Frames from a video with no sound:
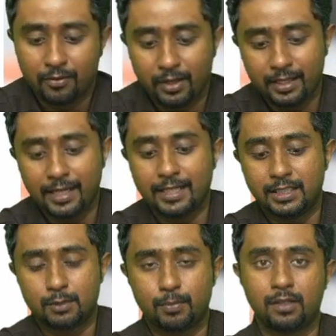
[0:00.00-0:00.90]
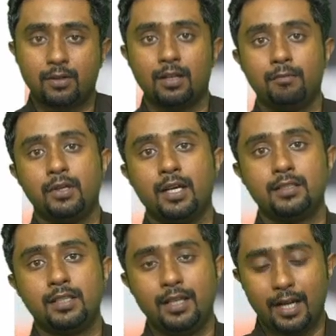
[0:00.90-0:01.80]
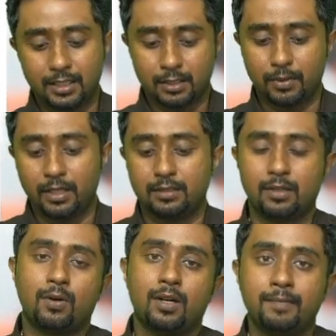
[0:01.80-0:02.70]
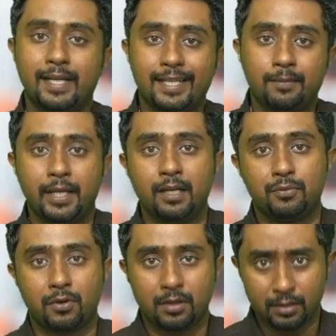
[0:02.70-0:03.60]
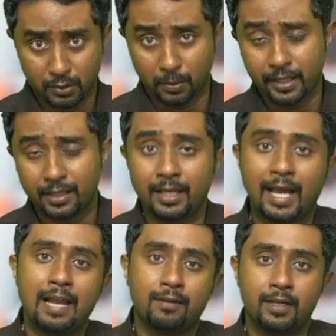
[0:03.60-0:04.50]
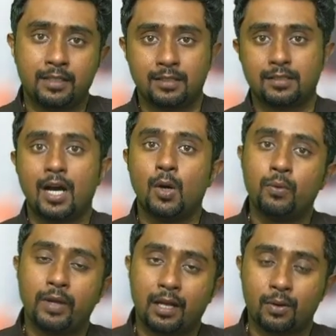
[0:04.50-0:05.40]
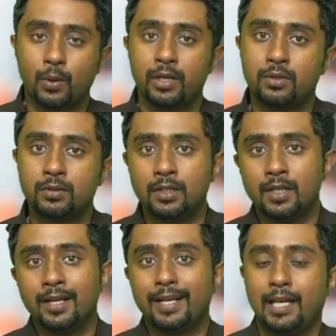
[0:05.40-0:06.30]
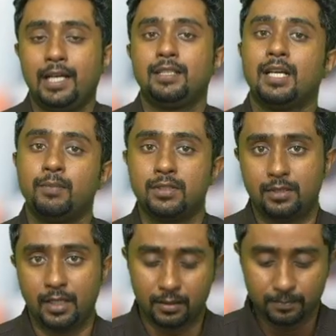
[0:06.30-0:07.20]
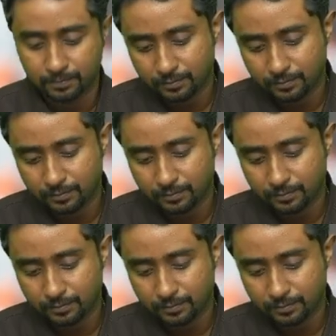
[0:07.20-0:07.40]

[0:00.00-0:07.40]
In the adjustment column, you can see adjustment is the column that I made for showing the calculations, how we are going to correct that mistake.